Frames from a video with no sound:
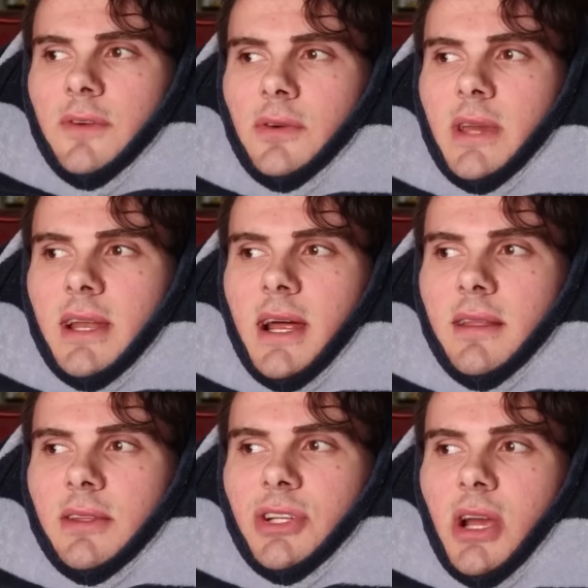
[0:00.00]
If you get
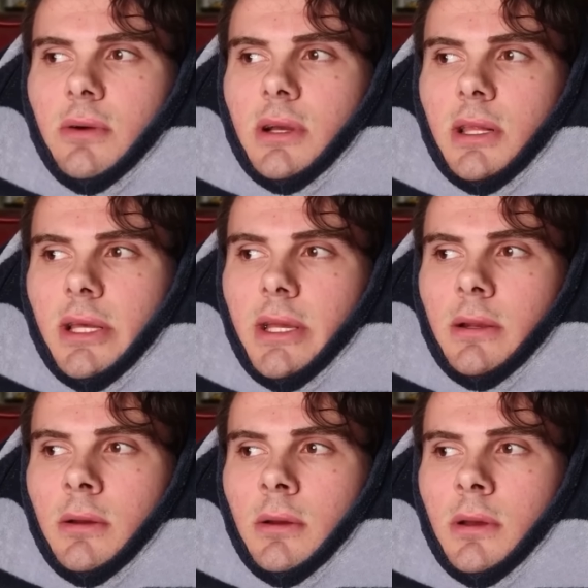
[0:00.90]
out of the shower
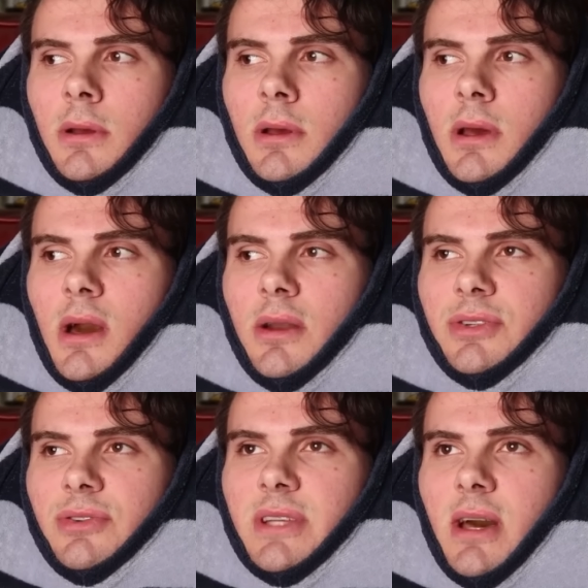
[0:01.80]
clean, how
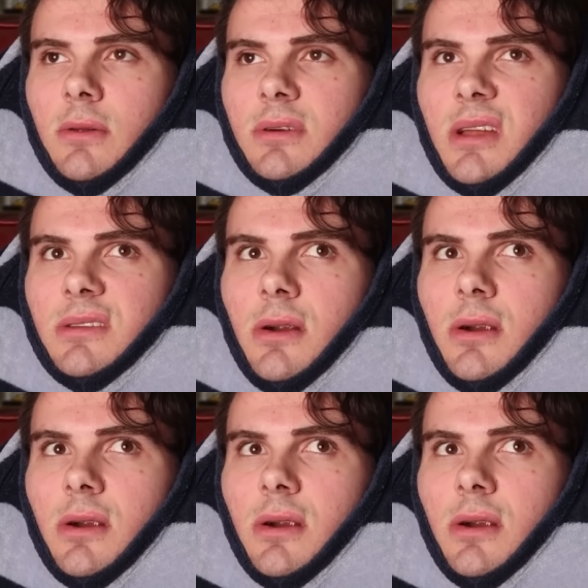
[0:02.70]
does your towel get